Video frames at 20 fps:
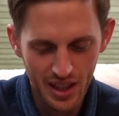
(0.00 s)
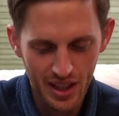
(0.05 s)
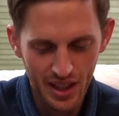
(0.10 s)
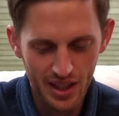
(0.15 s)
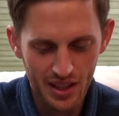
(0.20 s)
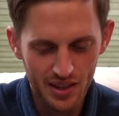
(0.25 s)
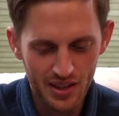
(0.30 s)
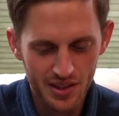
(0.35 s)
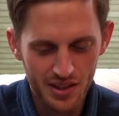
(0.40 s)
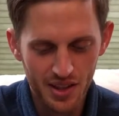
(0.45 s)

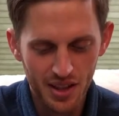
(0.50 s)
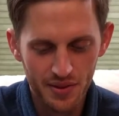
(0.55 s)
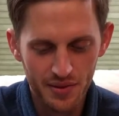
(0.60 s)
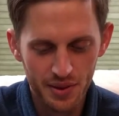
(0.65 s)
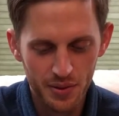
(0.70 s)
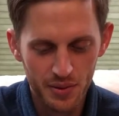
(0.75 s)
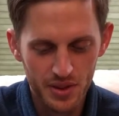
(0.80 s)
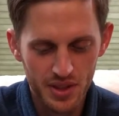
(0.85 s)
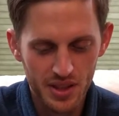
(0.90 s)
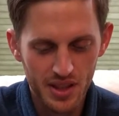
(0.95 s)
And this
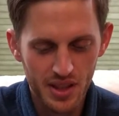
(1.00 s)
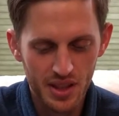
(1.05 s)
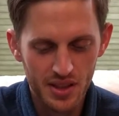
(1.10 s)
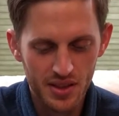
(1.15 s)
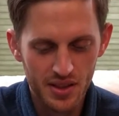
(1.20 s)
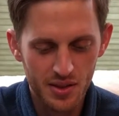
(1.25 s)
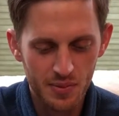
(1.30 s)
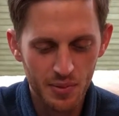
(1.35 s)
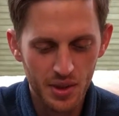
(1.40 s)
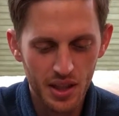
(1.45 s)
coffee was
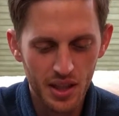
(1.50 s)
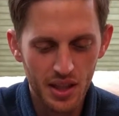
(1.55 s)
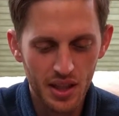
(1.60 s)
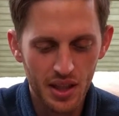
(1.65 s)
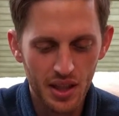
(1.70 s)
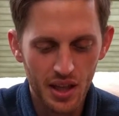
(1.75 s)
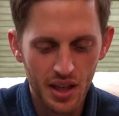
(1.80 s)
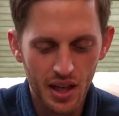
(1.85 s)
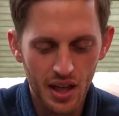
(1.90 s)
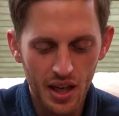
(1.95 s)
sent to
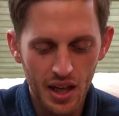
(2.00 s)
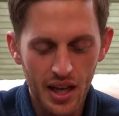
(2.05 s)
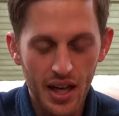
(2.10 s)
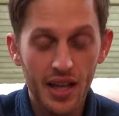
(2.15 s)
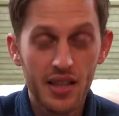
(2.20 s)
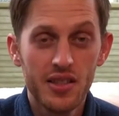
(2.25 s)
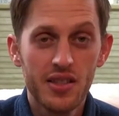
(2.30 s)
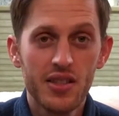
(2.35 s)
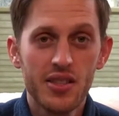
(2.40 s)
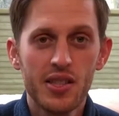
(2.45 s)
me
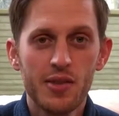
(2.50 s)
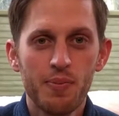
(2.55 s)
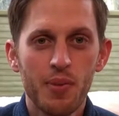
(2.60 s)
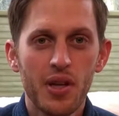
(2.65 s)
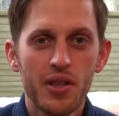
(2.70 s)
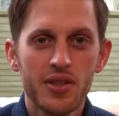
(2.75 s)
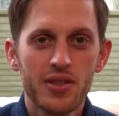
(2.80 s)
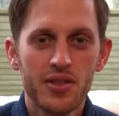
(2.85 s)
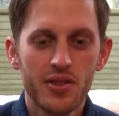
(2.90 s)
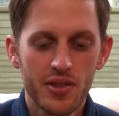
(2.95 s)
as a
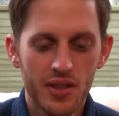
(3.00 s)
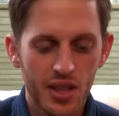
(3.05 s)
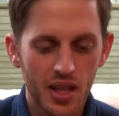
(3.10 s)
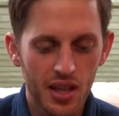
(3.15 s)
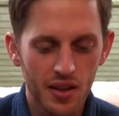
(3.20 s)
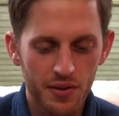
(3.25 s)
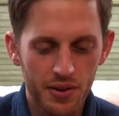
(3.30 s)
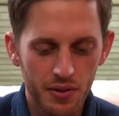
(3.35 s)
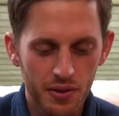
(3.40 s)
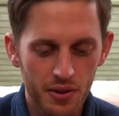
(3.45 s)
sponsored
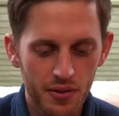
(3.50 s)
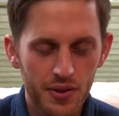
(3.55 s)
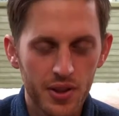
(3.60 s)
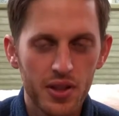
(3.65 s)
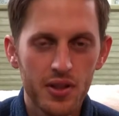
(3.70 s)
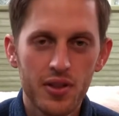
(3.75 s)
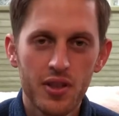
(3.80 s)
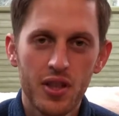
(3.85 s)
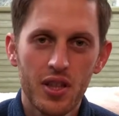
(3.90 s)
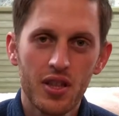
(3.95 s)
coffee
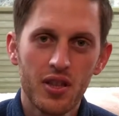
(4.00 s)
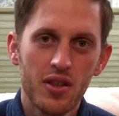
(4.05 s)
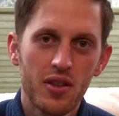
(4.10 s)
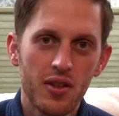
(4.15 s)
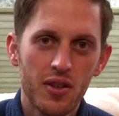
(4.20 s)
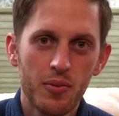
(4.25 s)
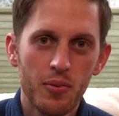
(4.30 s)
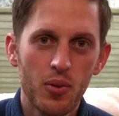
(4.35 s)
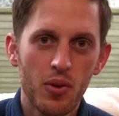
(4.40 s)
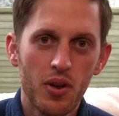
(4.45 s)
review. You can
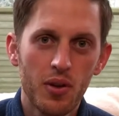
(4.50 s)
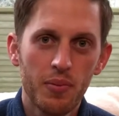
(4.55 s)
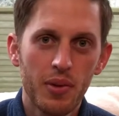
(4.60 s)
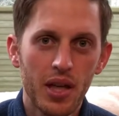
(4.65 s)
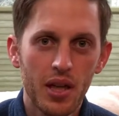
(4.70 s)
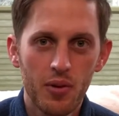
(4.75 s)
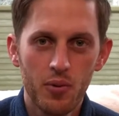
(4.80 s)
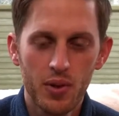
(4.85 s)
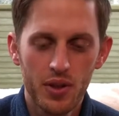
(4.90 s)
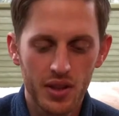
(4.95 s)
learn more
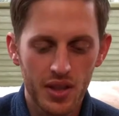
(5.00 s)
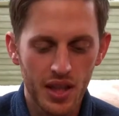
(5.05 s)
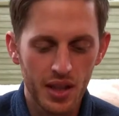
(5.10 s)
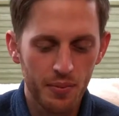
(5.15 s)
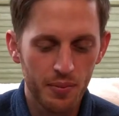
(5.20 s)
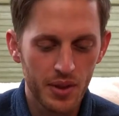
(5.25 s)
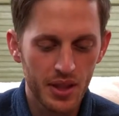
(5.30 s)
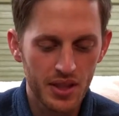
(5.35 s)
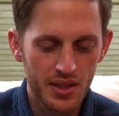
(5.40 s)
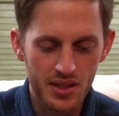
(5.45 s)
about what
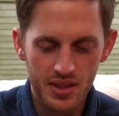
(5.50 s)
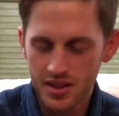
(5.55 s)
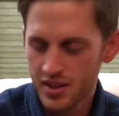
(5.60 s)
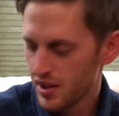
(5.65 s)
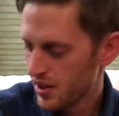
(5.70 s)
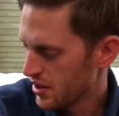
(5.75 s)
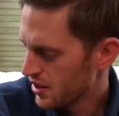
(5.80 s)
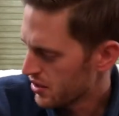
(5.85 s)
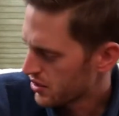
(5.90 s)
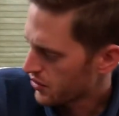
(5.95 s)
that means in
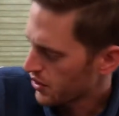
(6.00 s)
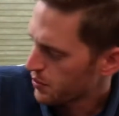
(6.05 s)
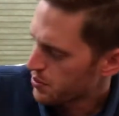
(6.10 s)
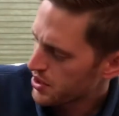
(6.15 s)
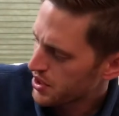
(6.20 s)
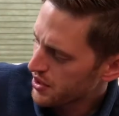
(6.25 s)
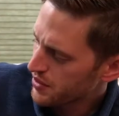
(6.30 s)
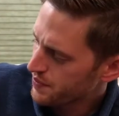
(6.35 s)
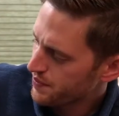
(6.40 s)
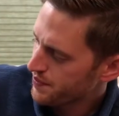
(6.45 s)
the
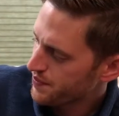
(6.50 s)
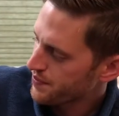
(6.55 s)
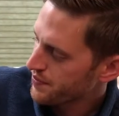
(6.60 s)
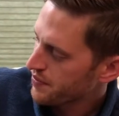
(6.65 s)
description.